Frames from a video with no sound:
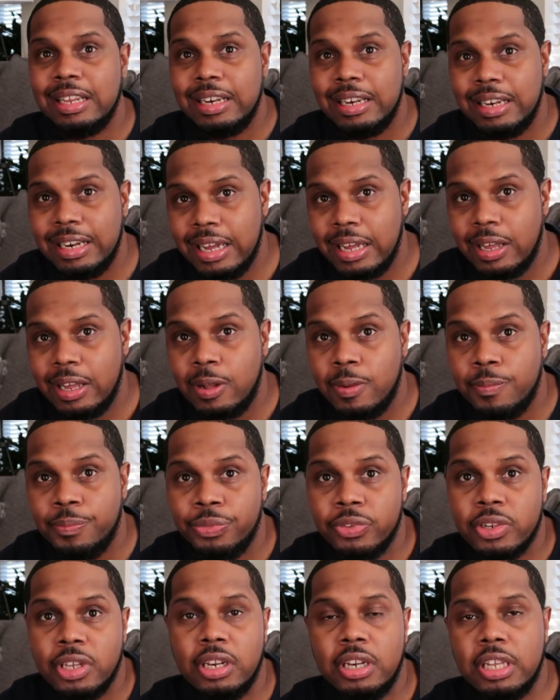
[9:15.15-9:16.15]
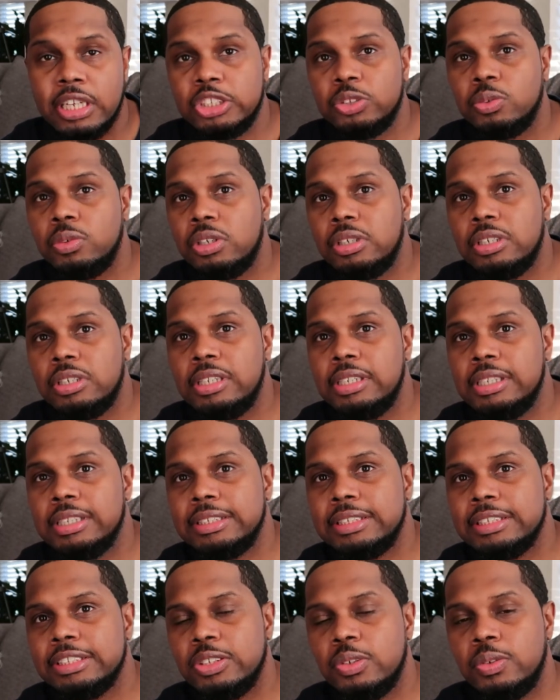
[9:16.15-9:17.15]
Now, the next one on the
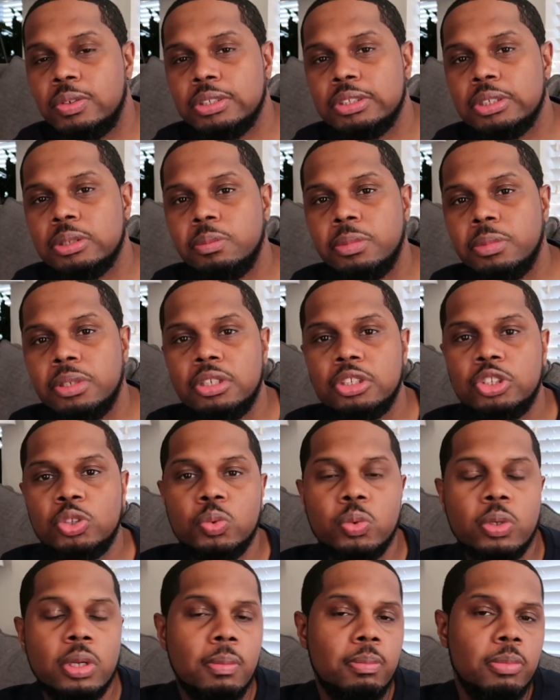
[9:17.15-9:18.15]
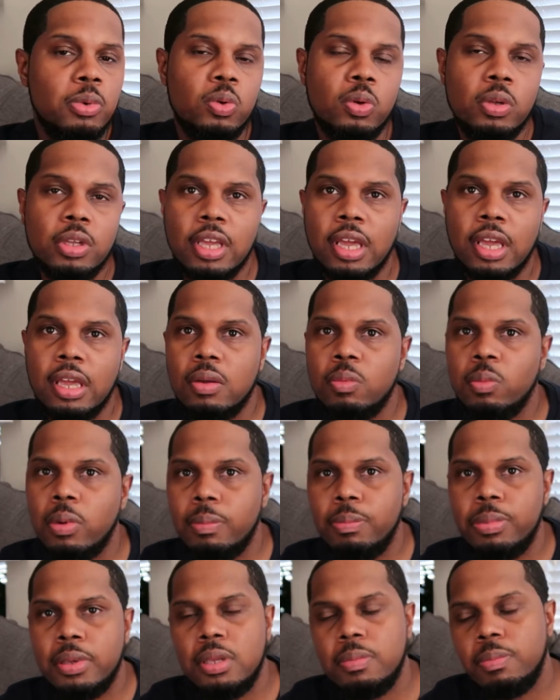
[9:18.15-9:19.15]
list is going to be to communicate
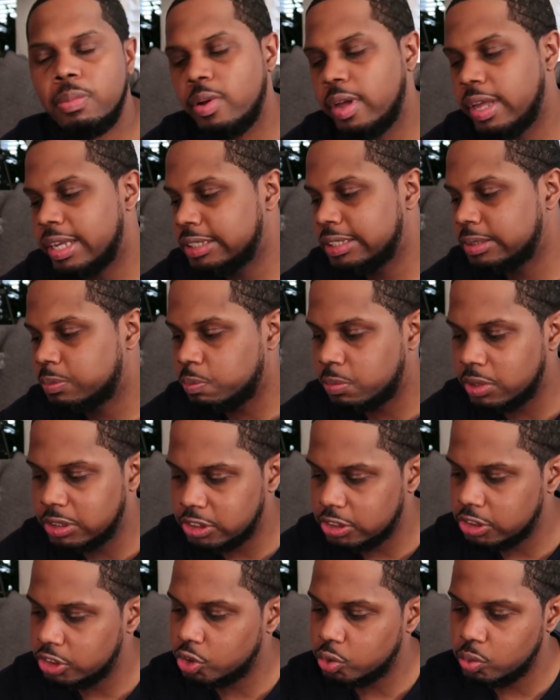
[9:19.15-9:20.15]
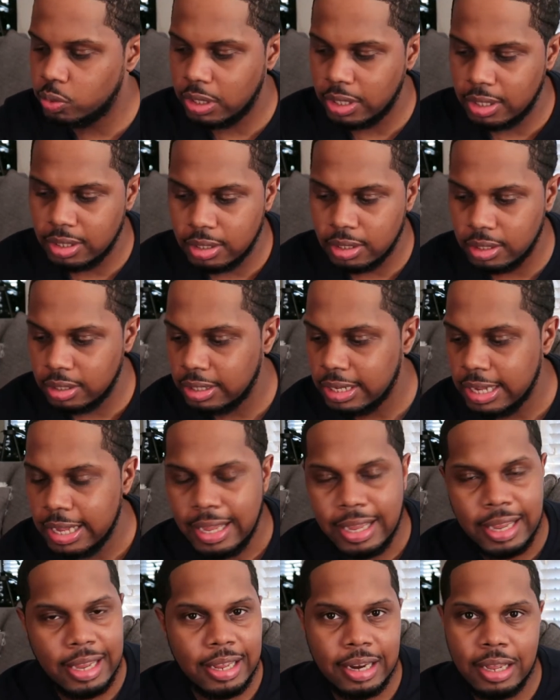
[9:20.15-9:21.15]
with people as much as you can.
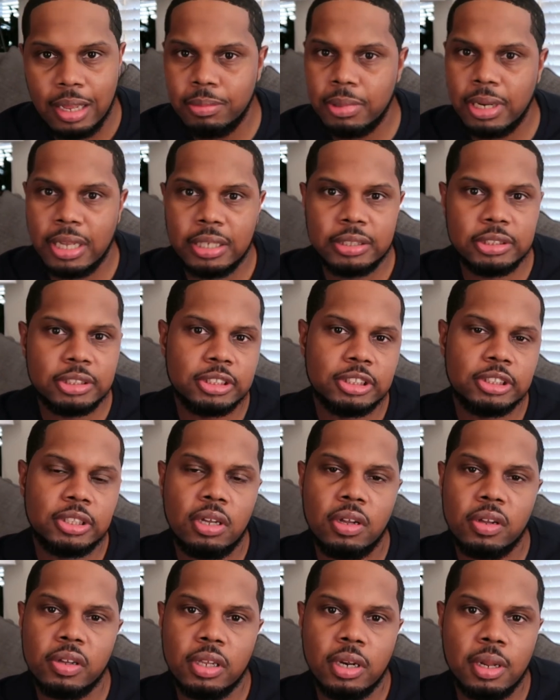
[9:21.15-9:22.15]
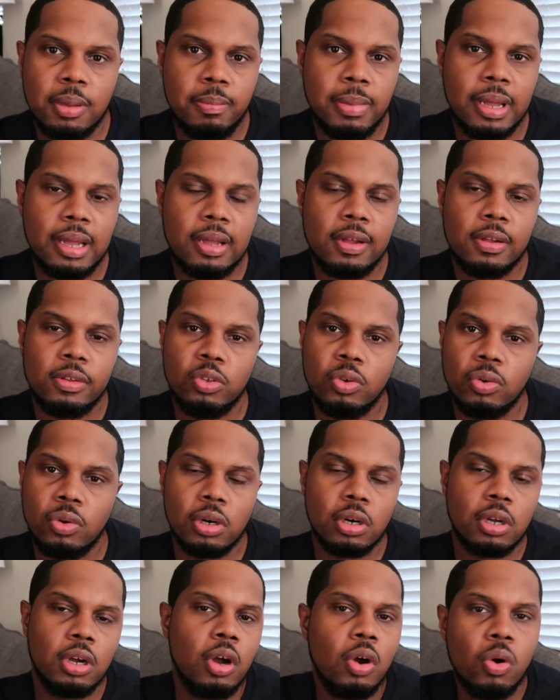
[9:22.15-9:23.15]
And I'm not just talking about
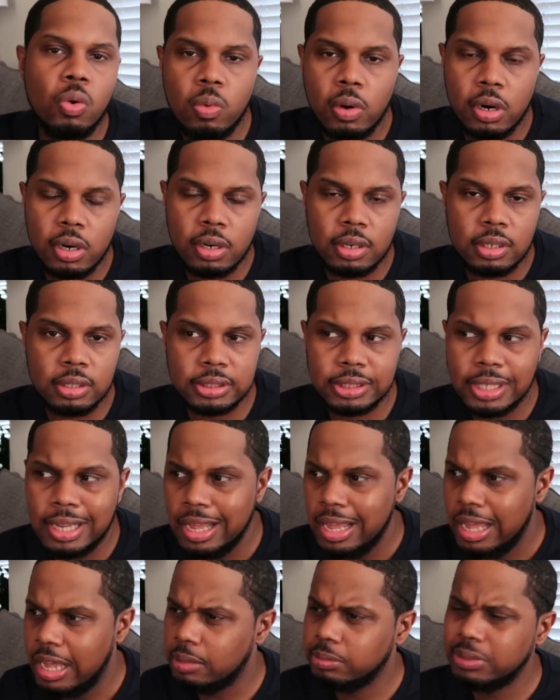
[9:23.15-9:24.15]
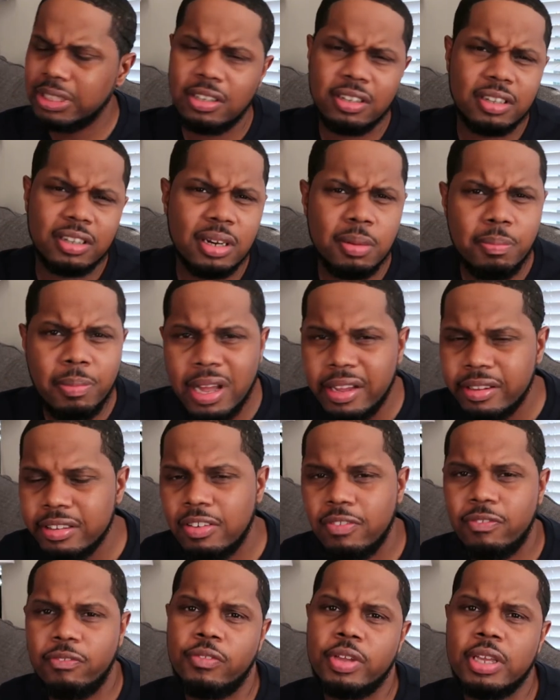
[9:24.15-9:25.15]
your coworkers. I'm talking about
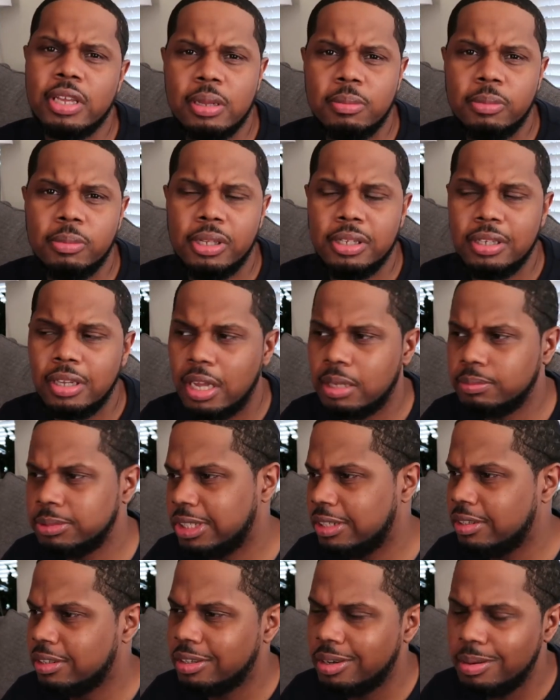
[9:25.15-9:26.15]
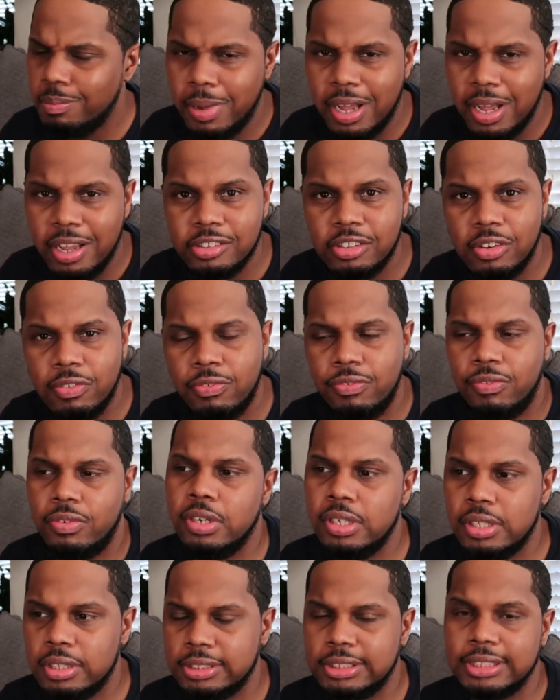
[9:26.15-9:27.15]
your family. I'm talking about your
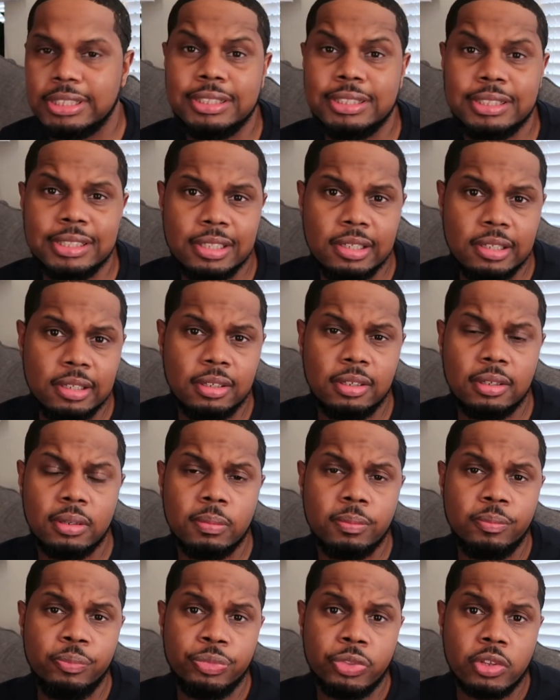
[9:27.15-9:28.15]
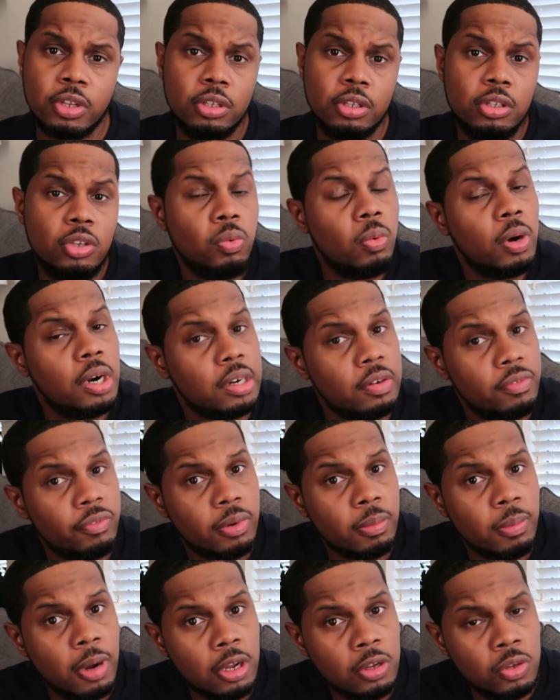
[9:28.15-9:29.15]
friends. Because again, you're working
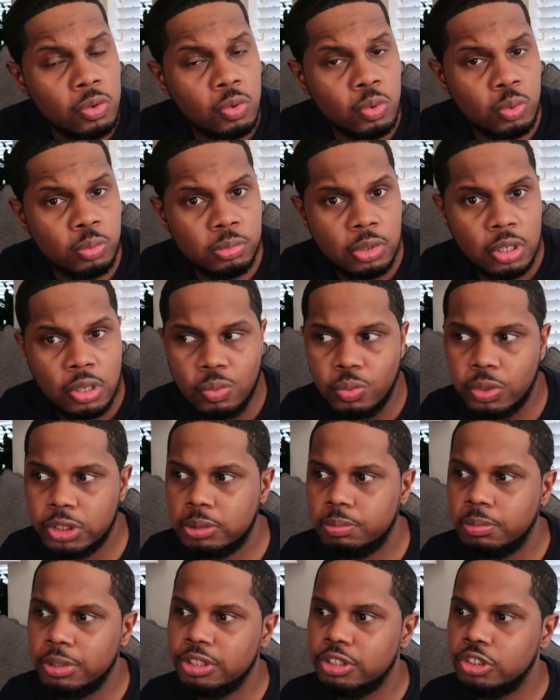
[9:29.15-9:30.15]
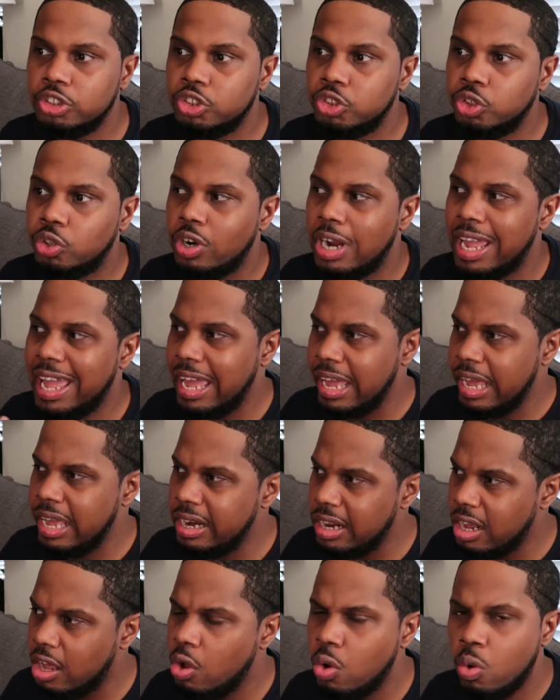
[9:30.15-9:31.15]
from home, which means you're
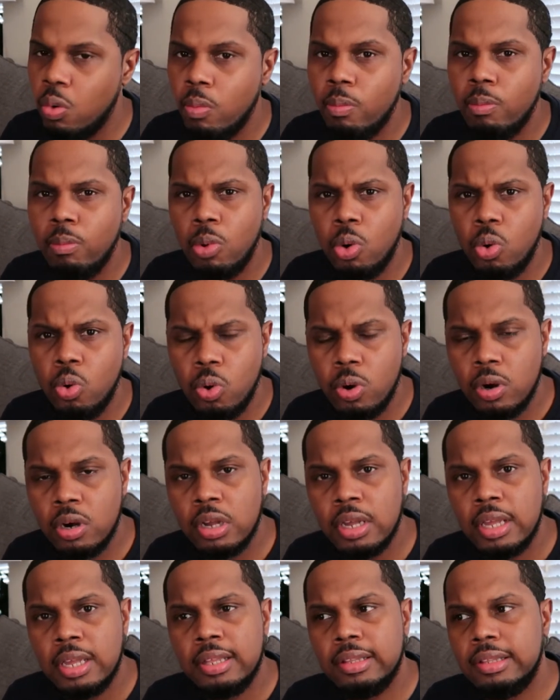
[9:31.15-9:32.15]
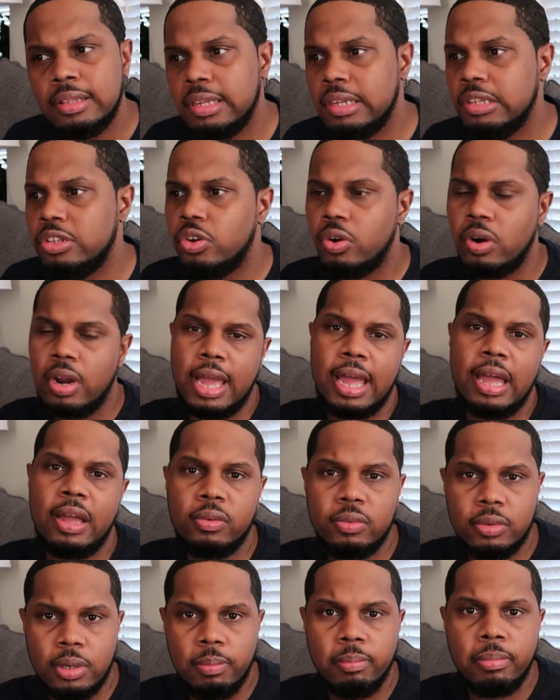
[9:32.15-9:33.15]
at home more than you're
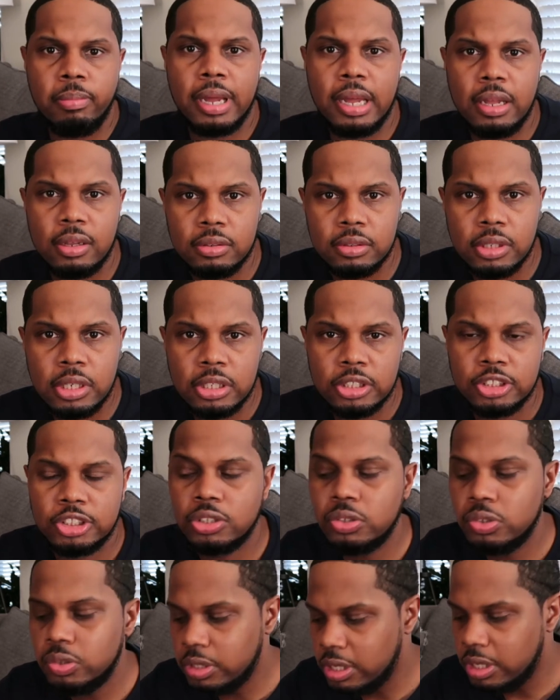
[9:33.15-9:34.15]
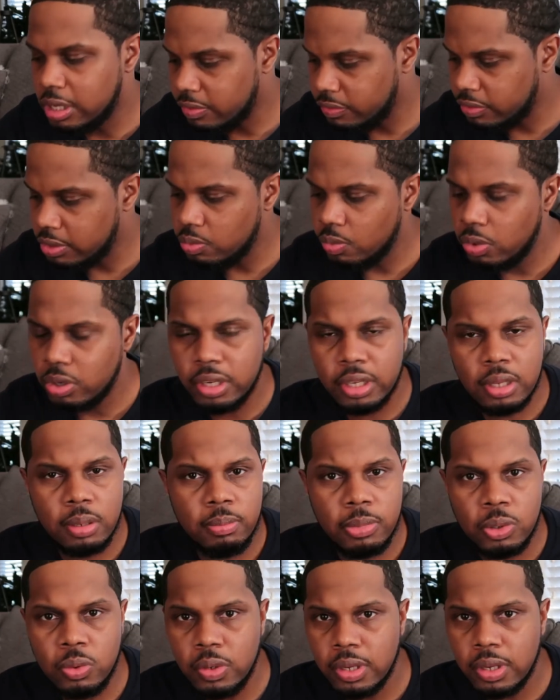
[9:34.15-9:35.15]
out and about. So you definitely want to
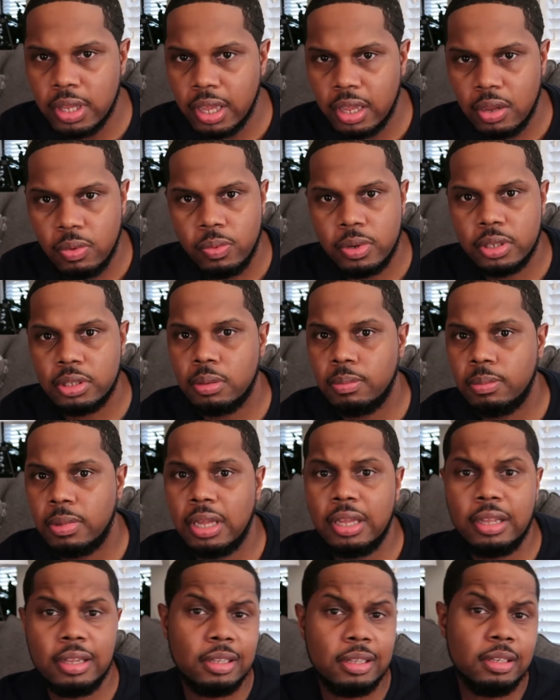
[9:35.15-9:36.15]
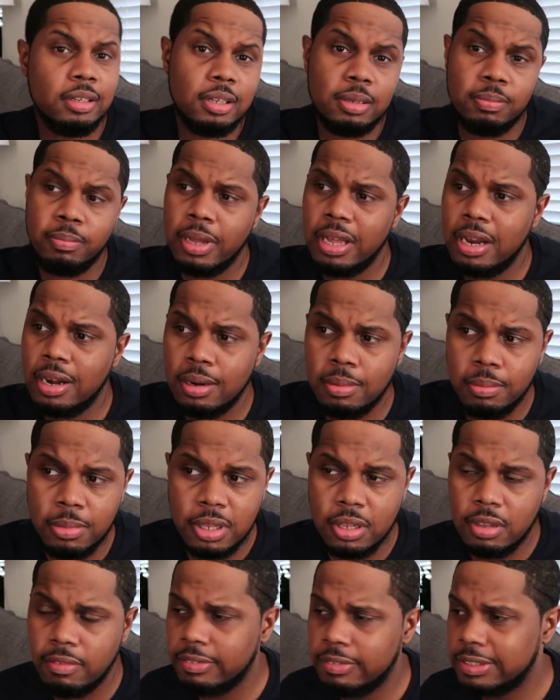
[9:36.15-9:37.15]
communicate with them. It doesn't matter to
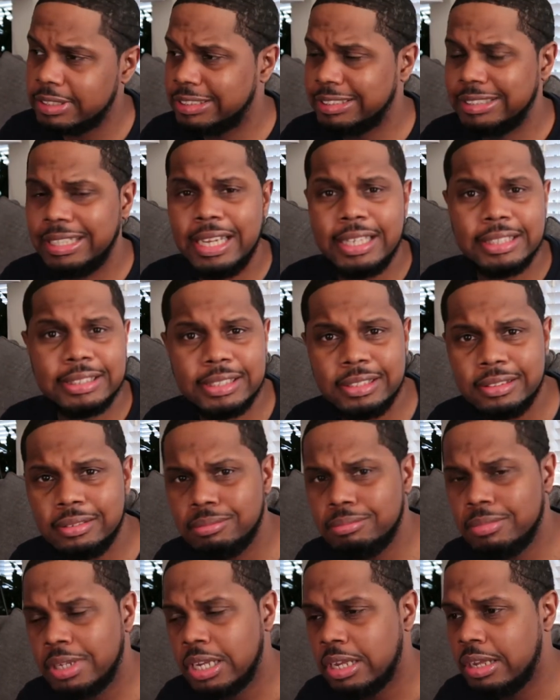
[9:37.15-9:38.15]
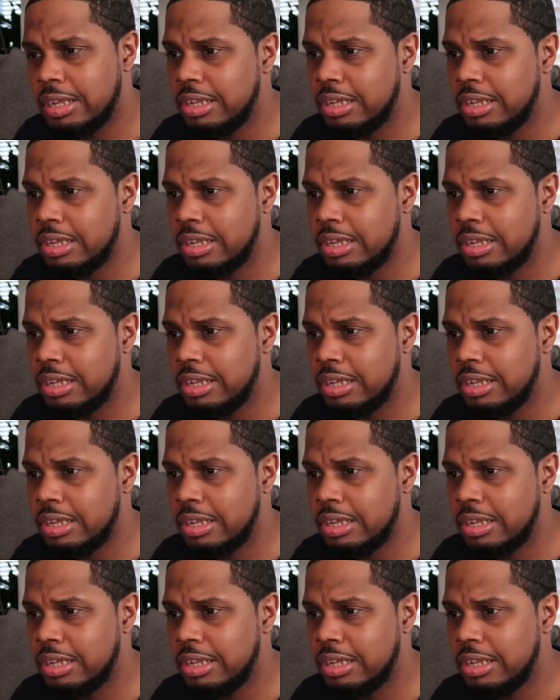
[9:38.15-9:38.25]
me if it's texting them.